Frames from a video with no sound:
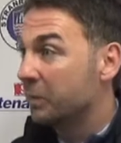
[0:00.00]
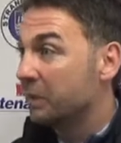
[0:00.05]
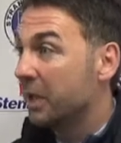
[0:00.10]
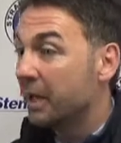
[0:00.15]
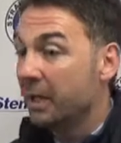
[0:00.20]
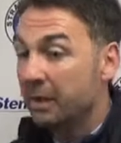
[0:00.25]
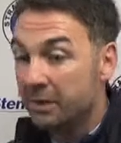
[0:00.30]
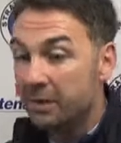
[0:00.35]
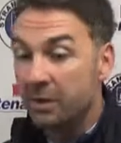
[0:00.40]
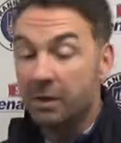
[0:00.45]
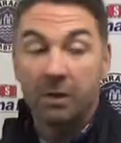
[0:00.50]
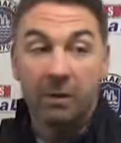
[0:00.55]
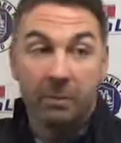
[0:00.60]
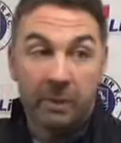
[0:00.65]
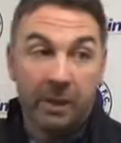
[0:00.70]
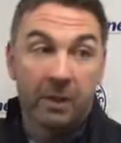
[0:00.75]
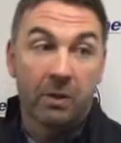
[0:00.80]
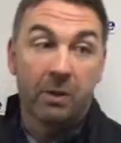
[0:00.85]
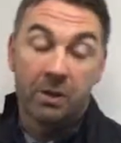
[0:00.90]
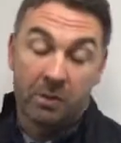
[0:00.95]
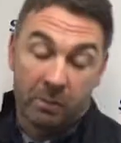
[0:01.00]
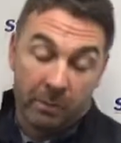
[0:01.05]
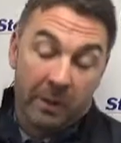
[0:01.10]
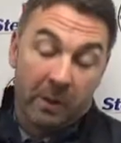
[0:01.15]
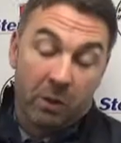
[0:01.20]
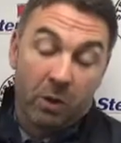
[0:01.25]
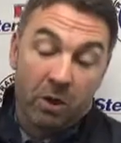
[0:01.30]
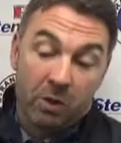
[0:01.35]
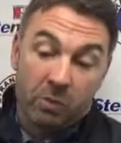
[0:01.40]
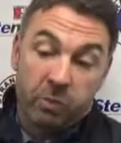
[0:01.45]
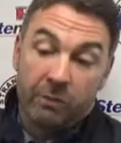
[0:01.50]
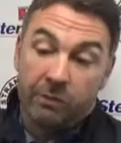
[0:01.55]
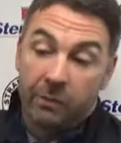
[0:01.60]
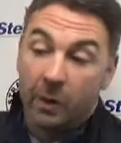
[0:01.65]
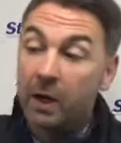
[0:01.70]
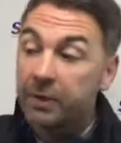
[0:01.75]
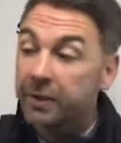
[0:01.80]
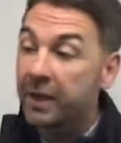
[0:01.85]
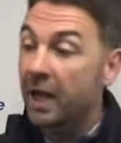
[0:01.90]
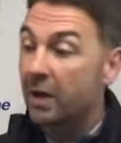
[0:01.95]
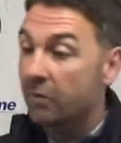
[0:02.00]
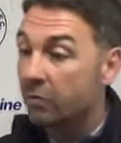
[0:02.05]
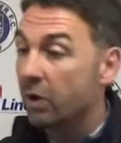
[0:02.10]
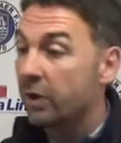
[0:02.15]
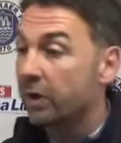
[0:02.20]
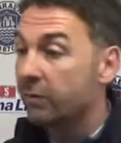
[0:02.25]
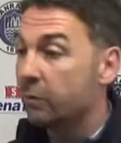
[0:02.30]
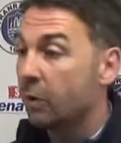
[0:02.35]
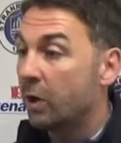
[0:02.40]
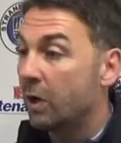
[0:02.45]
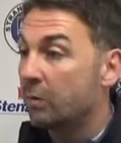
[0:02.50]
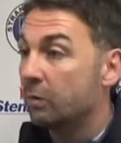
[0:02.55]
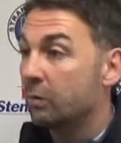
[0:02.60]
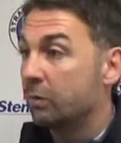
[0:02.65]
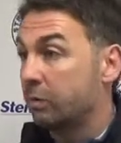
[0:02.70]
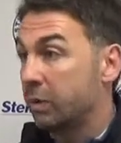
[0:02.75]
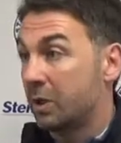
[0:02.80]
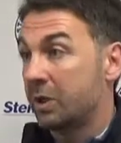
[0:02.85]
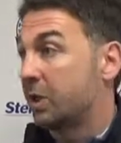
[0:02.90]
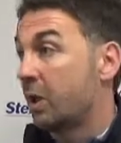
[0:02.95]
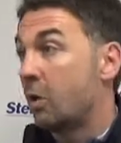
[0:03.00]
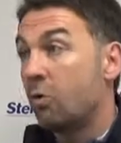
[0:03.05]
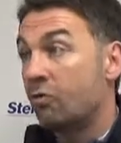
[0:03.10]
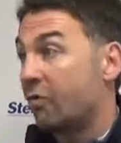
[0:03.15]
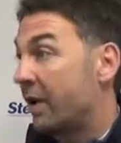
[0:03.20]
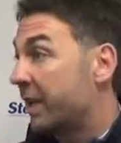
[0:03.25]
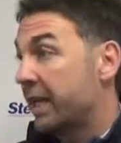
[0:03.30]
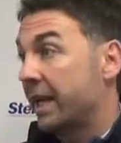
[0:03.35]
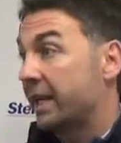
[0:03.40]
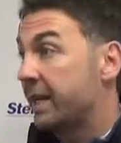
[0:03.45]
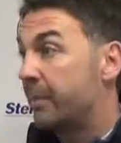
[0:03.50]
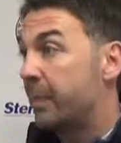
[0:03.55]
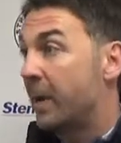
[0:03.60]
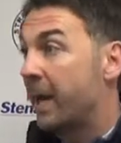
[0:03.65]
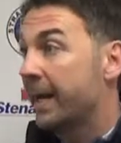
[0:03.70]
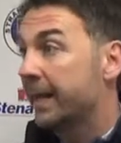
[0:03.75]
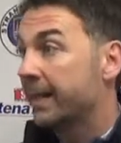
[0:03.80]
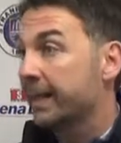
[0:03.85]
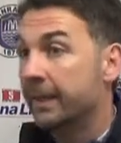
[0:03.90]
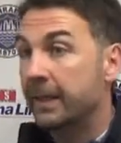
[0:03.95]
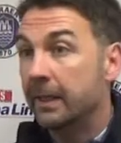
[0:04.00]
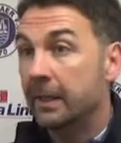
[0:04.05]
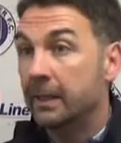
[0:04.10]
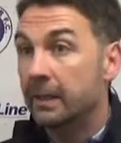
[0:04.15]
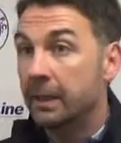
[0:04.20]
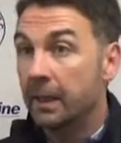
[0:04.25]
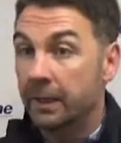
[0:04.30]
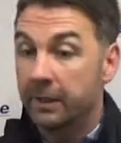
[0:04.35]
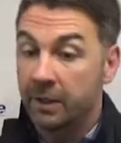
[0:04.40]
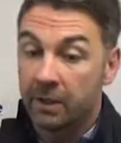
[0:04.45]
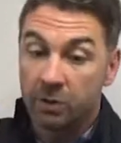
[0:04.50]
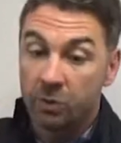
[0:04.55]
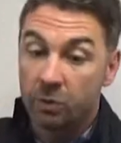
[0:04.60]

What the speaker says: we've had that run of form, we're still right in the pack. And there's